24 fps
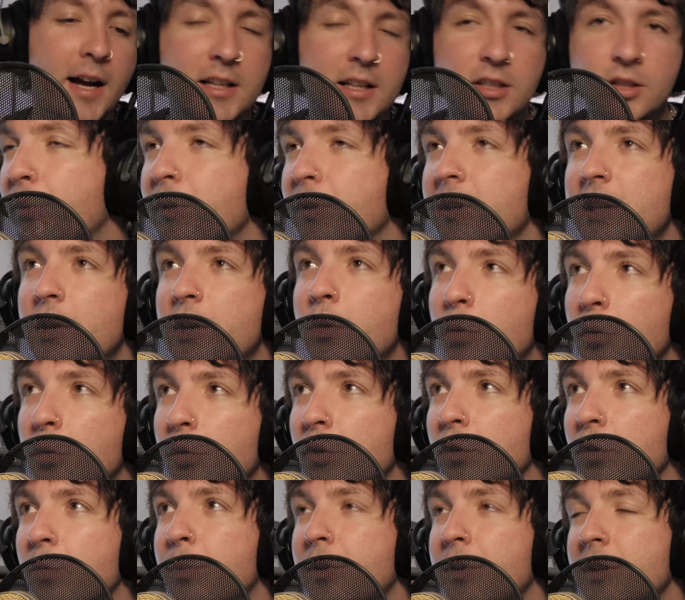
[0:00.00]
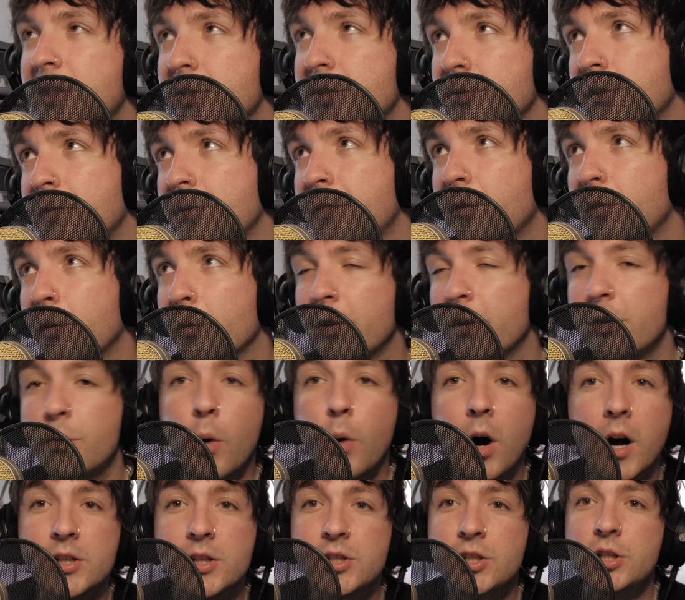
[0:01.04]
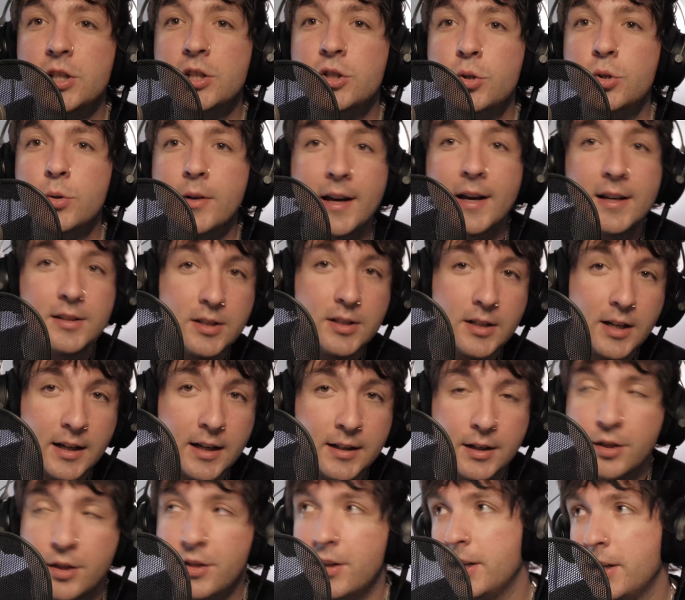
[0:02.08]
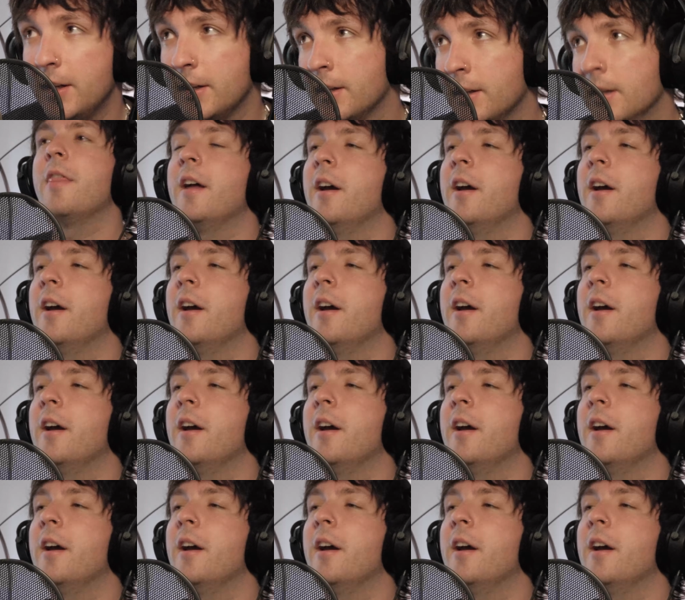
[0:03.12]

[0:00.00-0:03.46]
It's pretty cool, pretty straightforward, washy, shoegazy kind of thing.